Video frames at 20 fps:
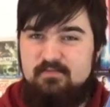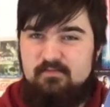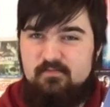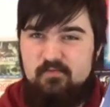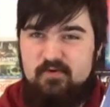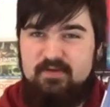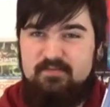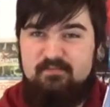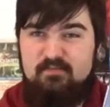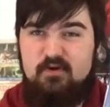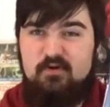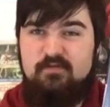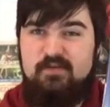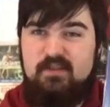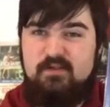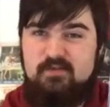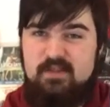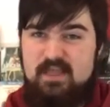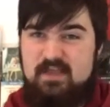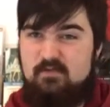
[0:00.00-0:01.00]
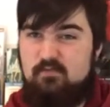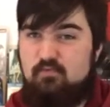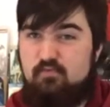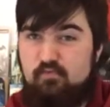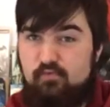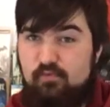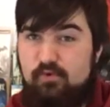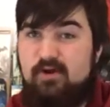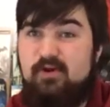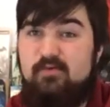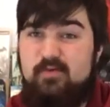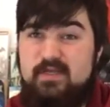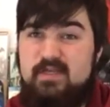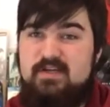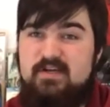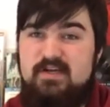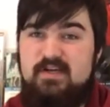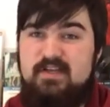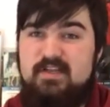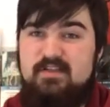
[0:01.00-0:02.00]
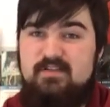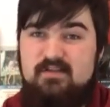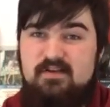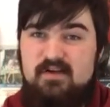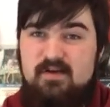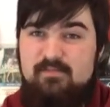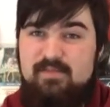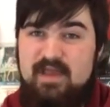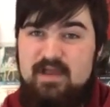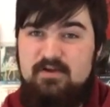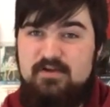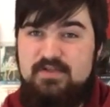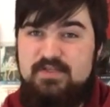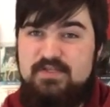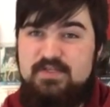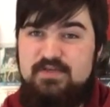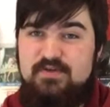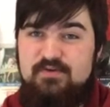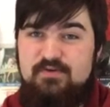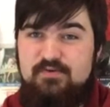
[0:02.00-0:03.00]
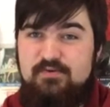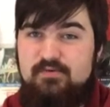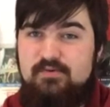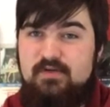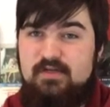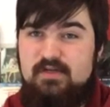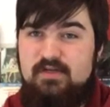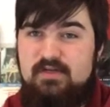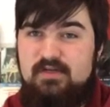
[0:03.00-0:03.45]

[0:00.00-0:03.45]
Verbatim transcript: when movies are like really good compared to